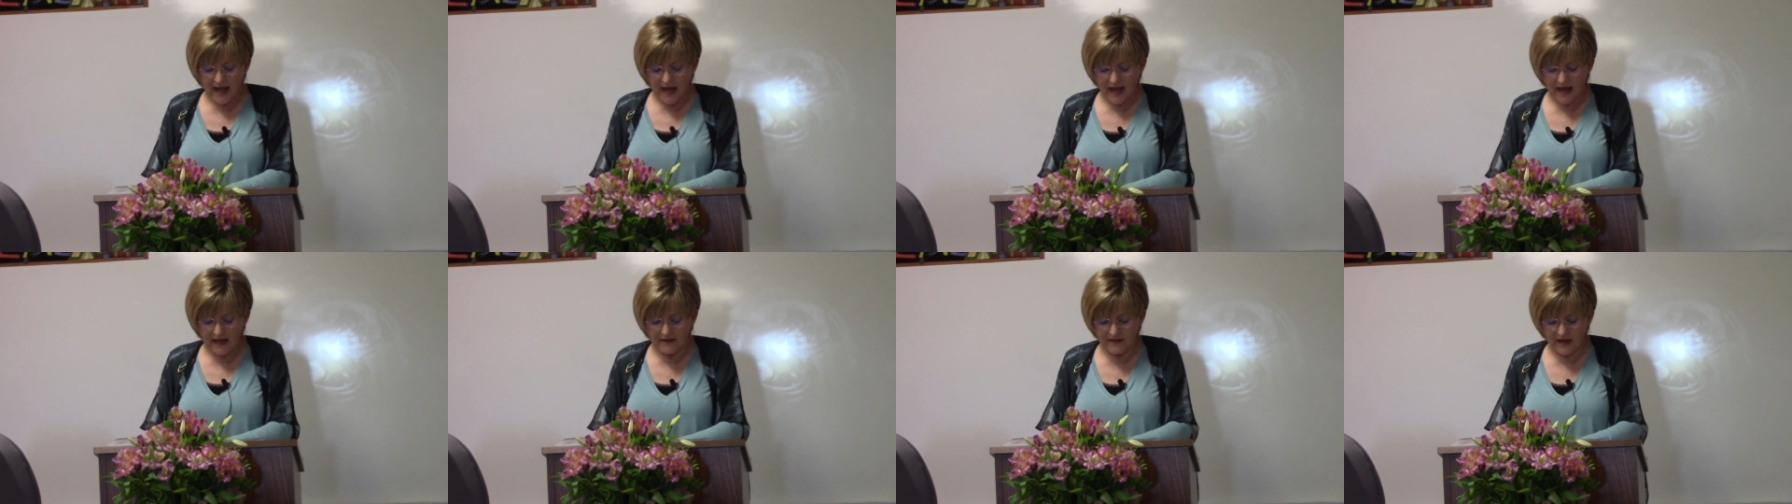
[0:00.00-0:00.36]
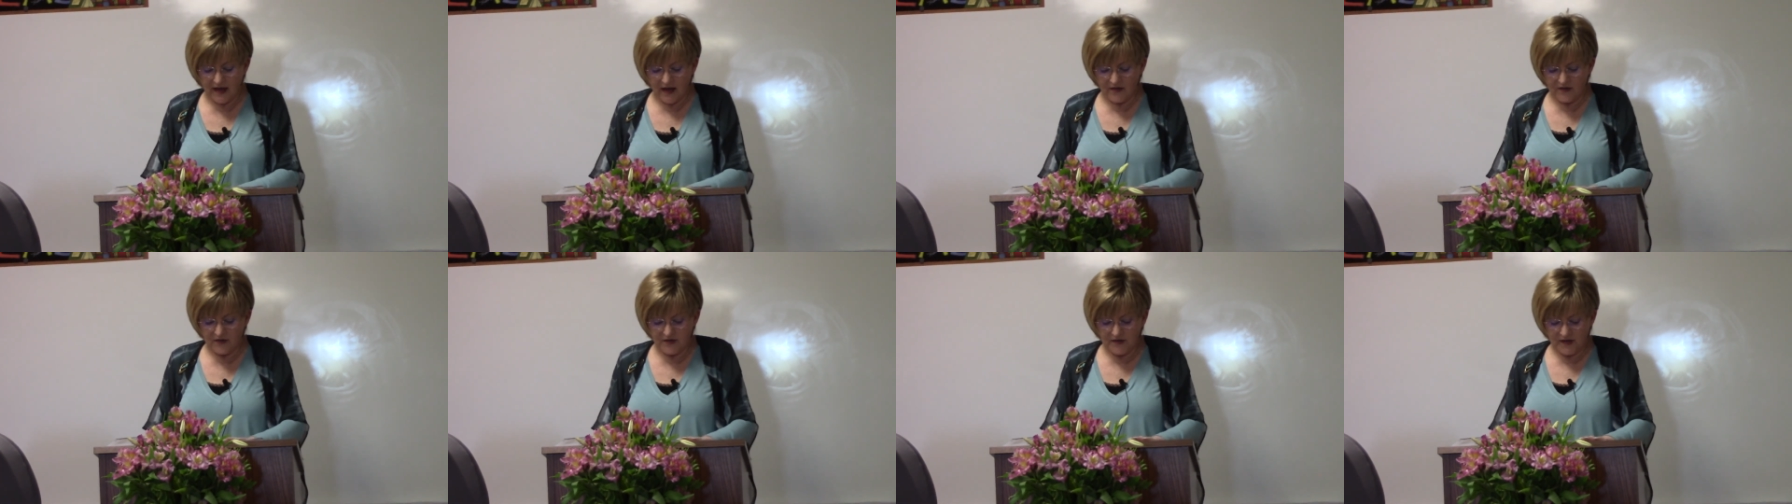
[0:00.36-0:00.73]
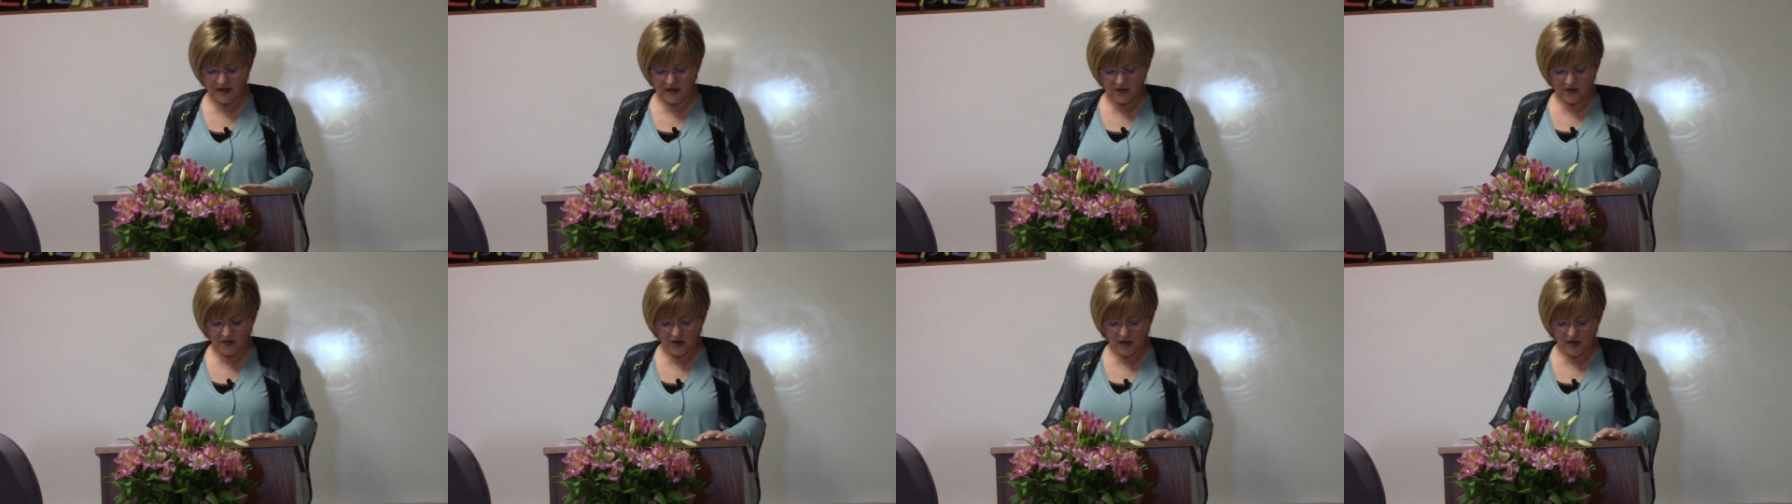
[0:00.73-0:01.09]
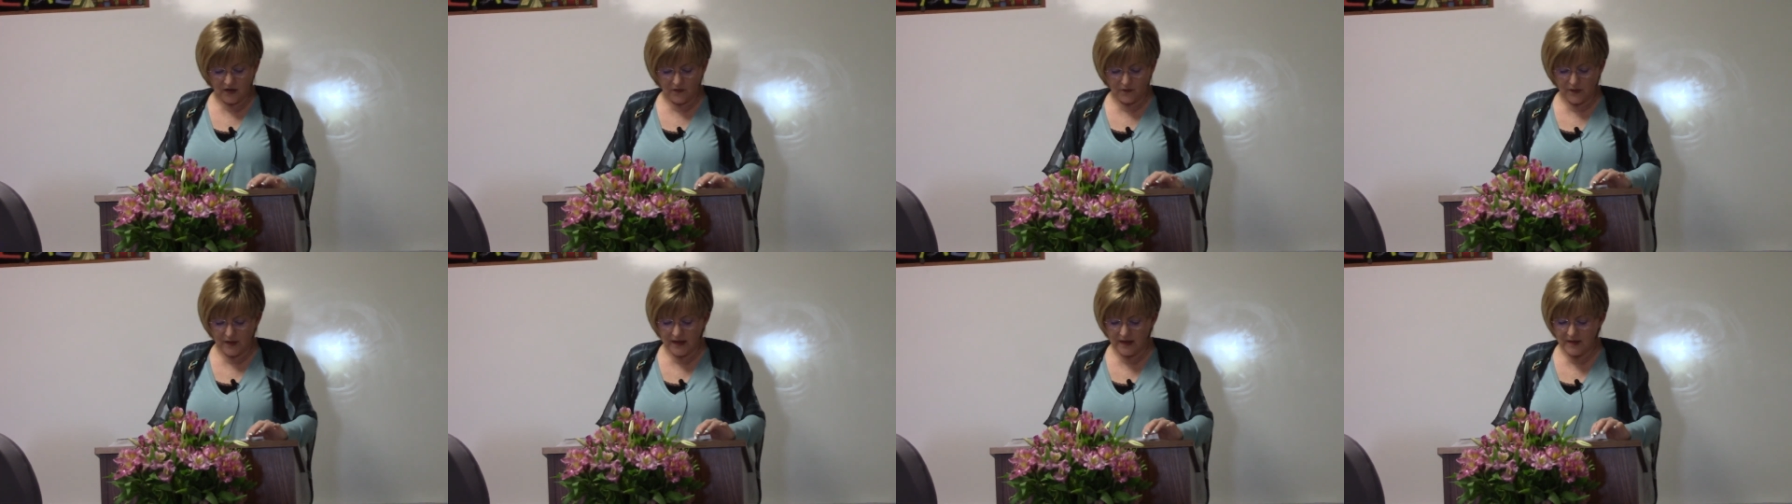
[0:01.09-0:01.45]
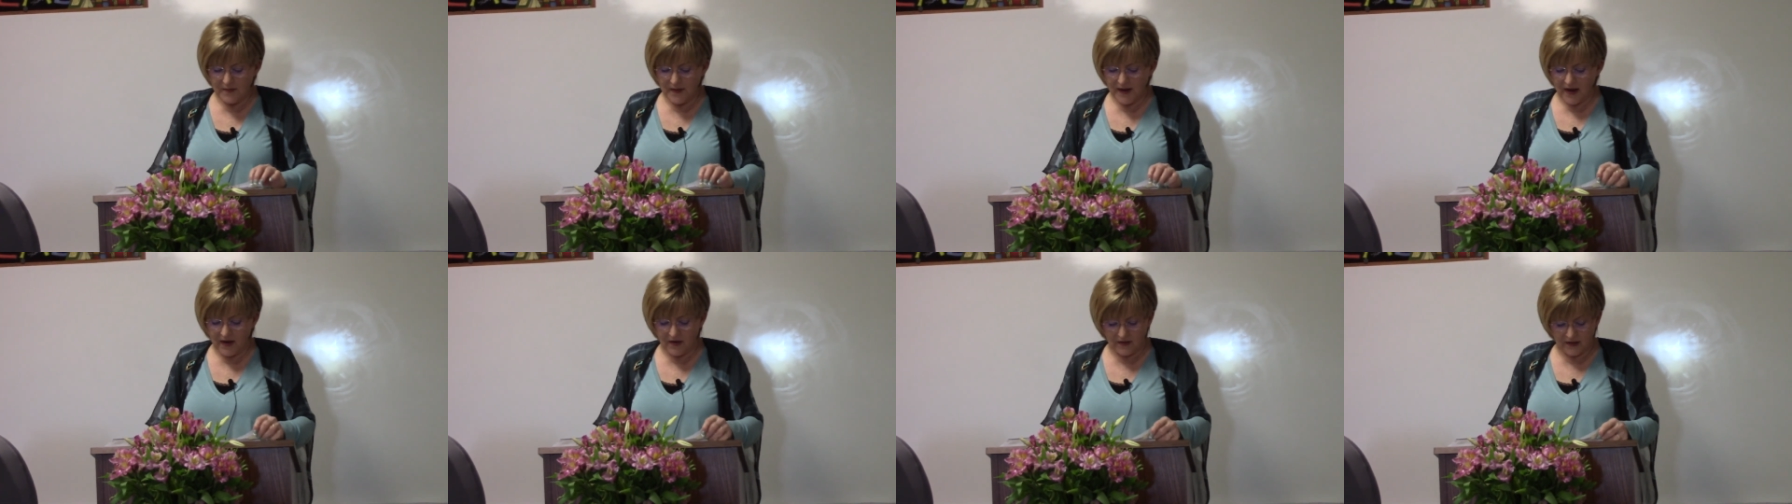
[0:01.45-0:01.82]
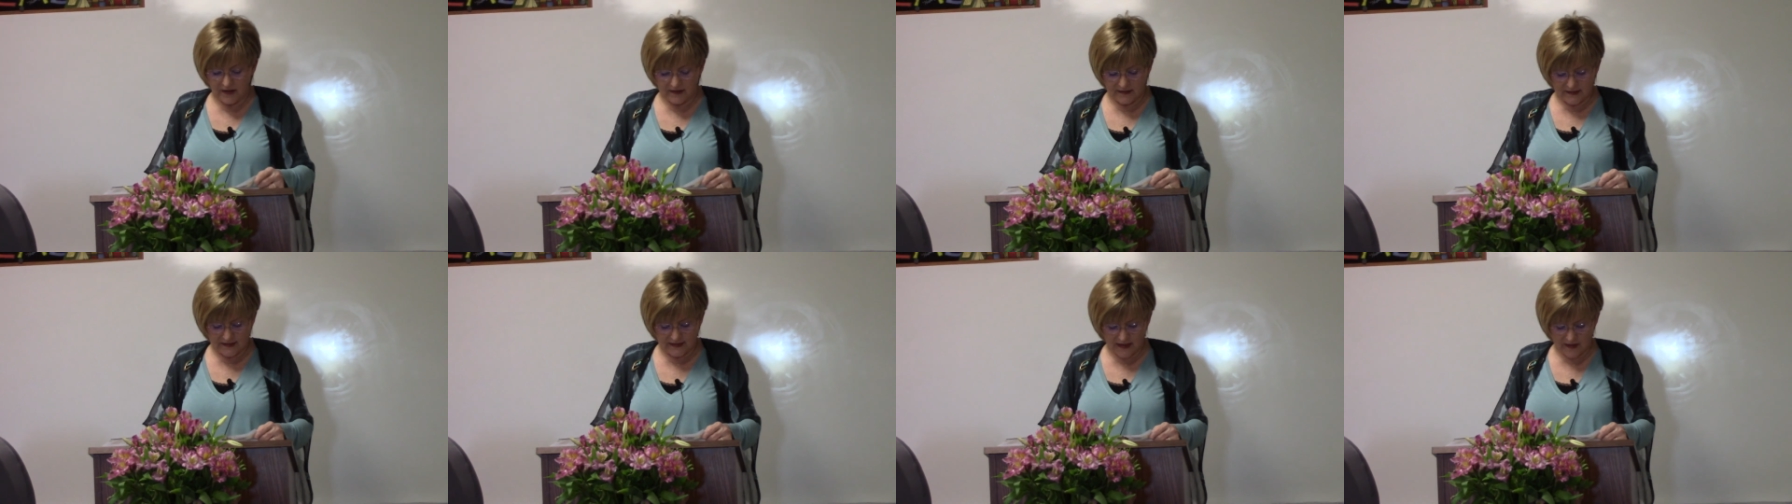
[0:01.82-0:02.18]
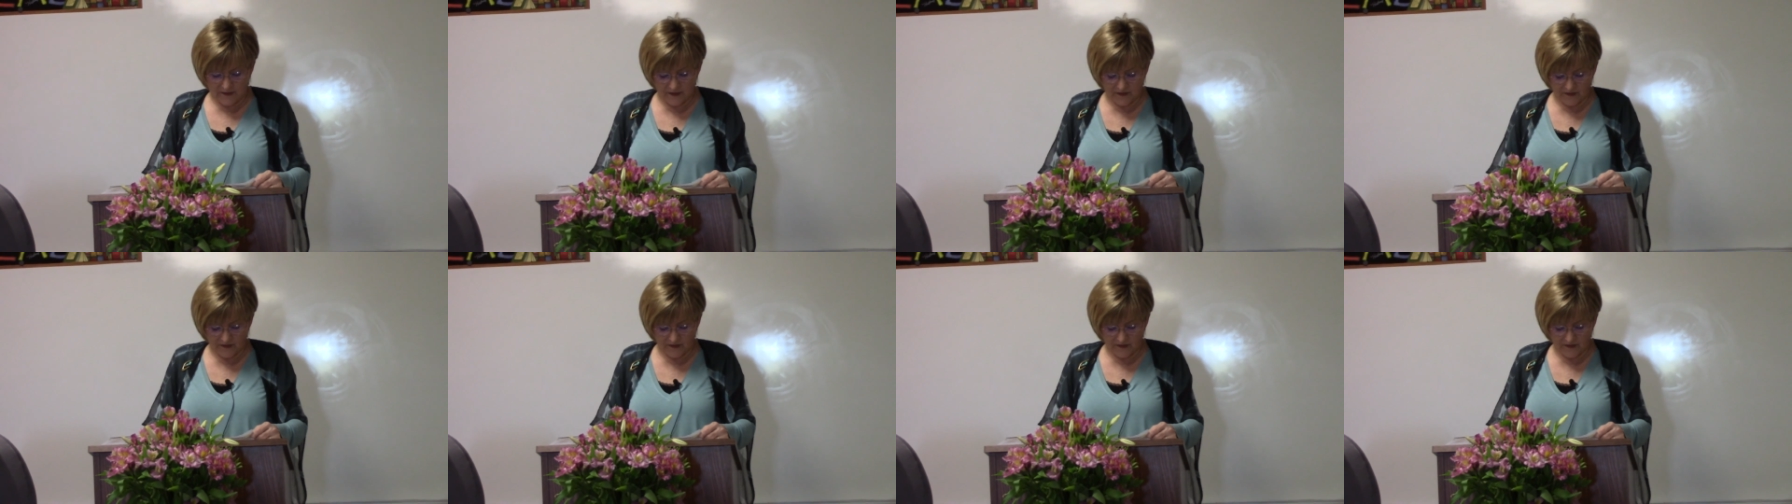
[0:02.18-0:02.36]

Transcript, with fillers: And the other thing you're going to read about is some